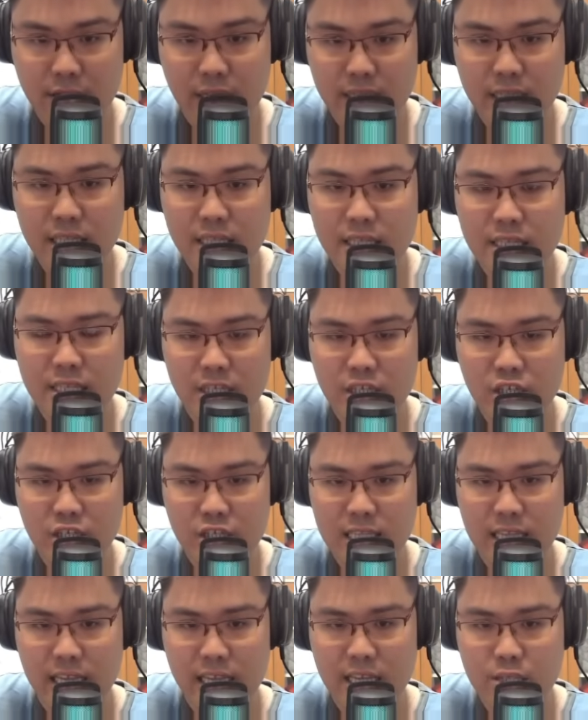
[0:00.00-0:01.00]
I think these are
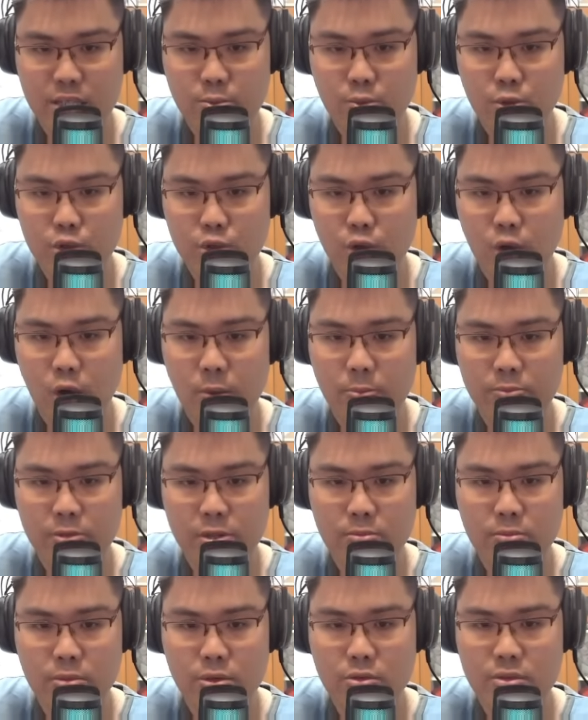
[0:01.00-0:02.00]
just like his most
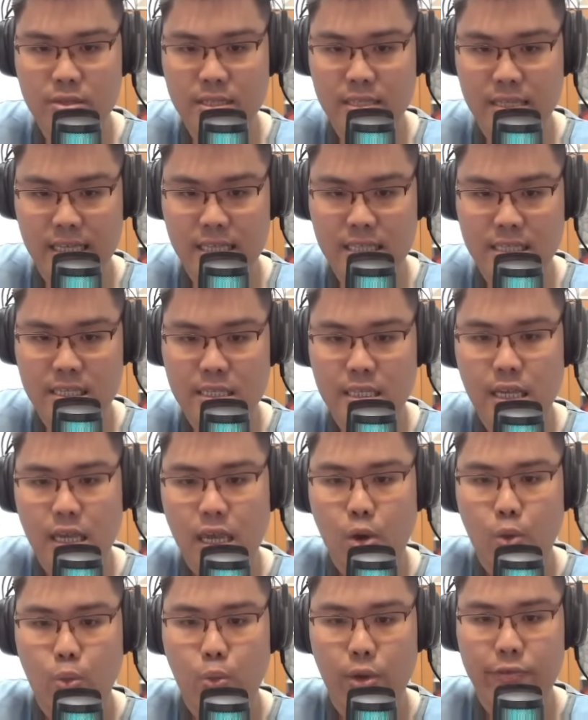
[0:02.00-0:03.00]
optimal sets
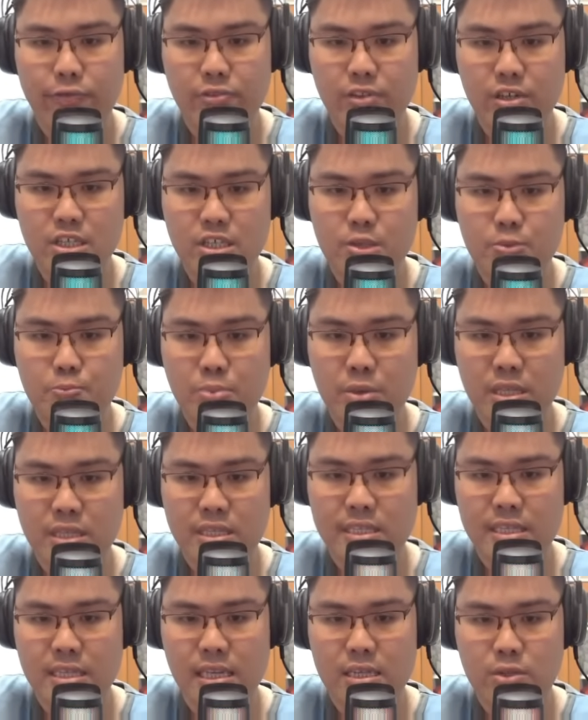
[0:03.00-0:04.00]
with the speed
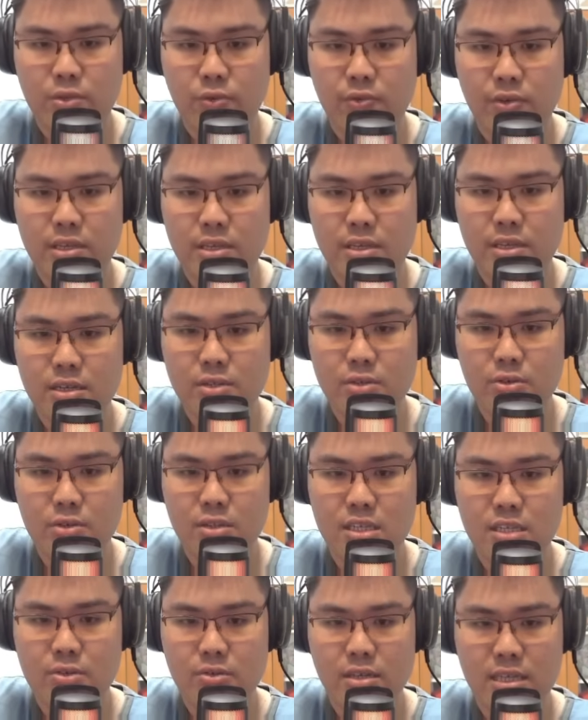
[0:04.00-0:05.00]
stats over here. So
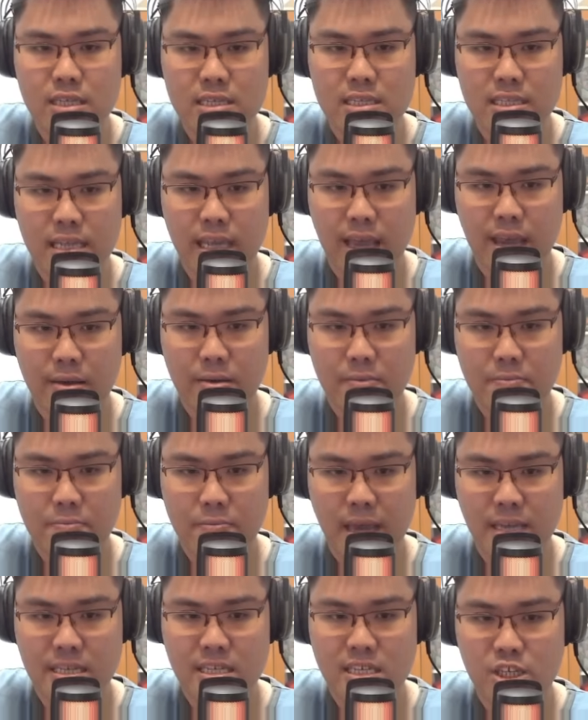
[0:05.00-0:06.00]
this one is like
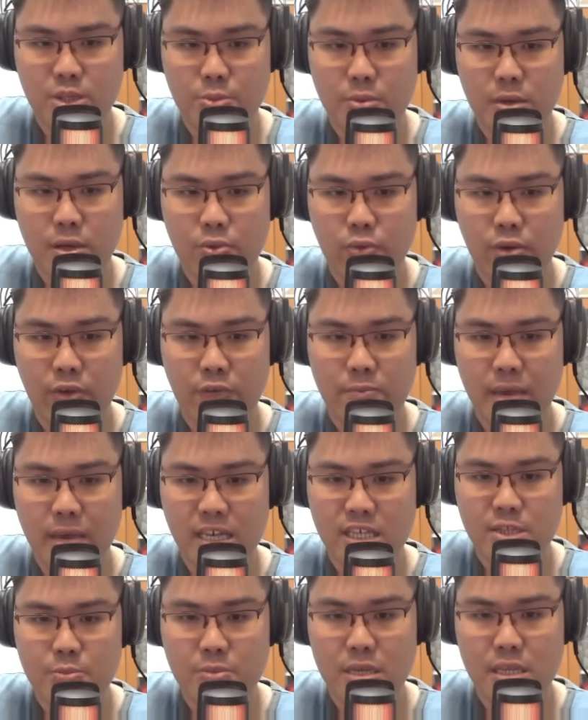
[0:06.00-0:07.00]
max HP with
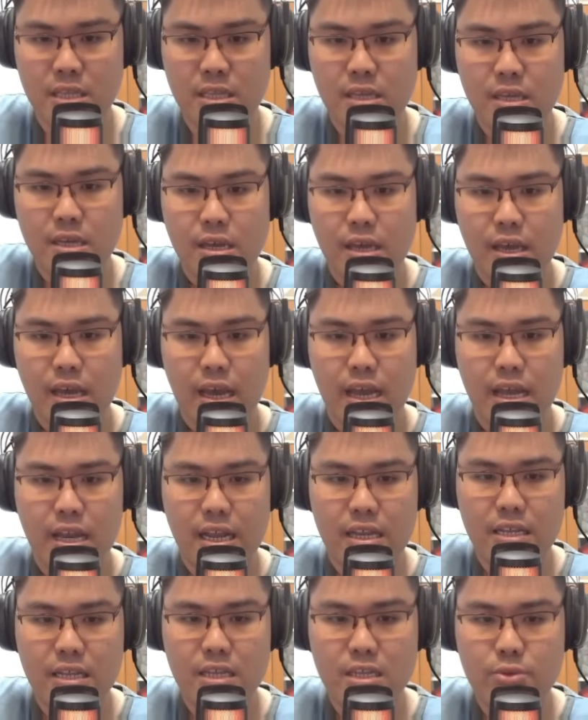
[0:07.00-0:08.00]
max speed, and
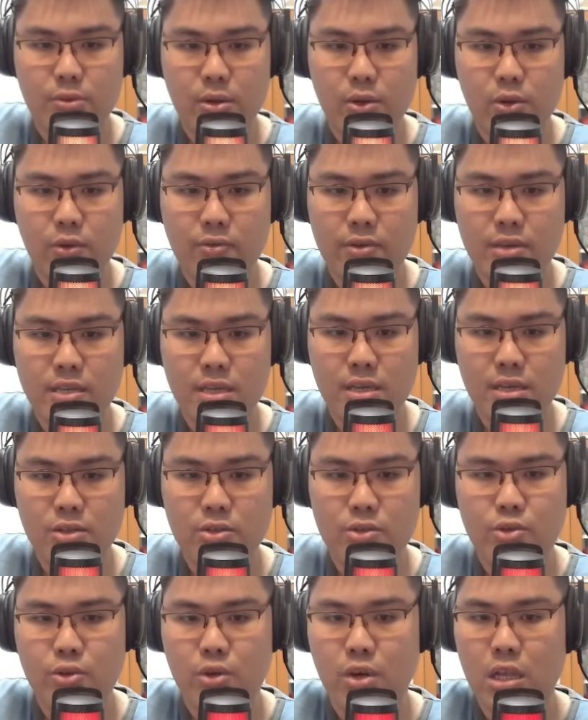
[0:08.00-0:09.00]
then this one over here
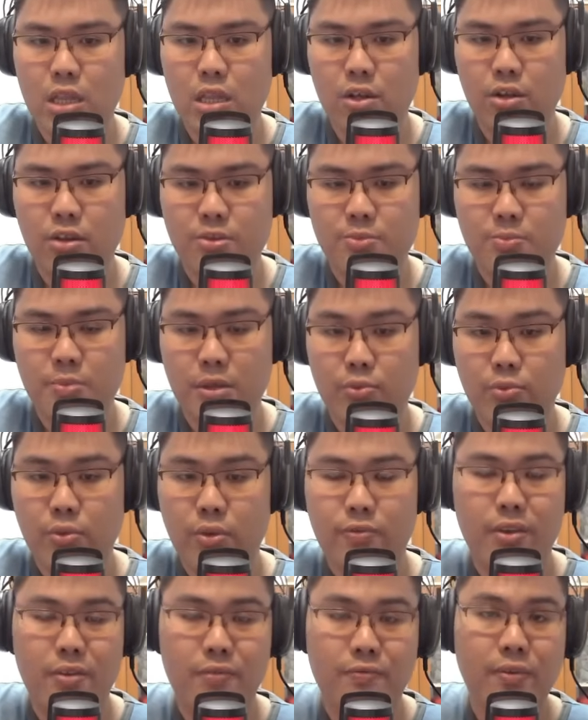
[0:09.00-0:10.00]
is also a lot of speed
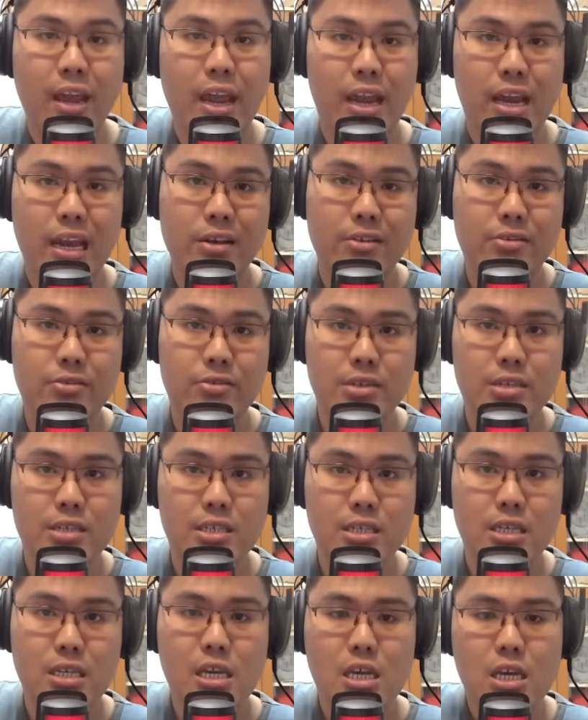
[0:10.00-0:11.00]
with effect
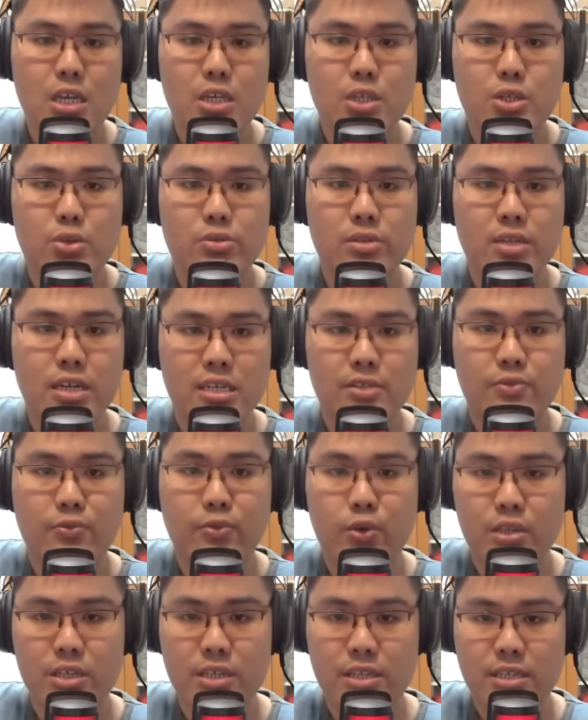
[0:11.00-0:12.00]
accuracy. So that's
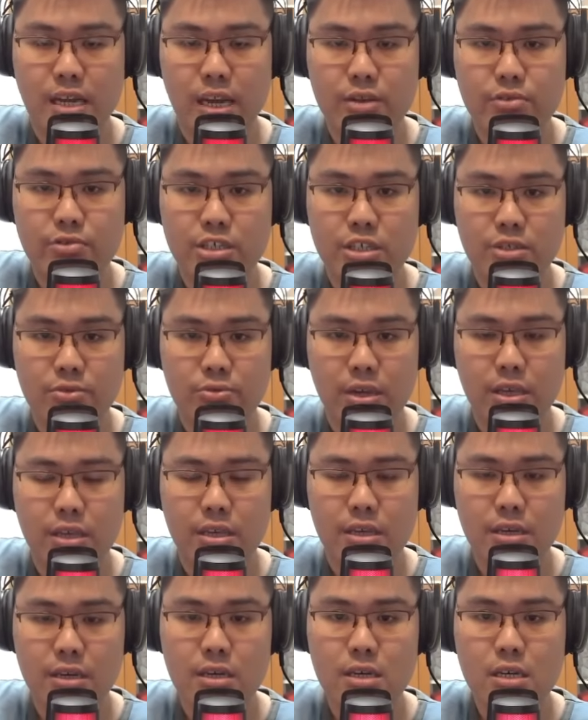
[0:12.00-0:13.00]
for this Heinrich right
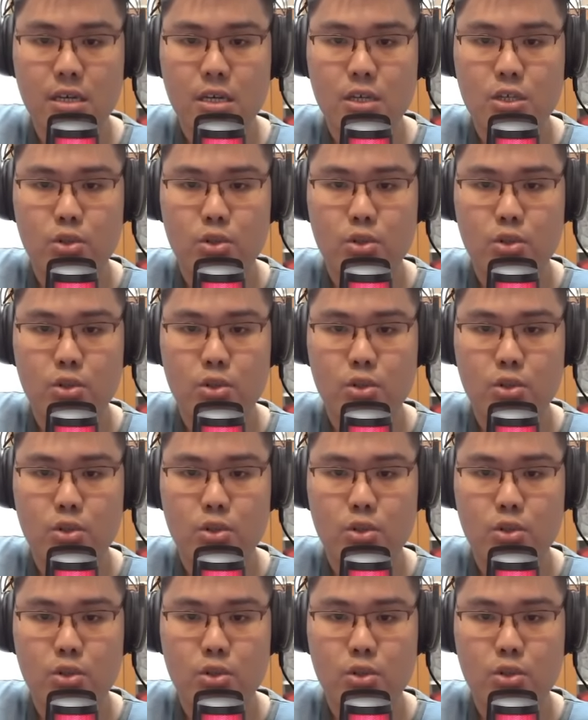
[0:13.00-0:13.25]
here.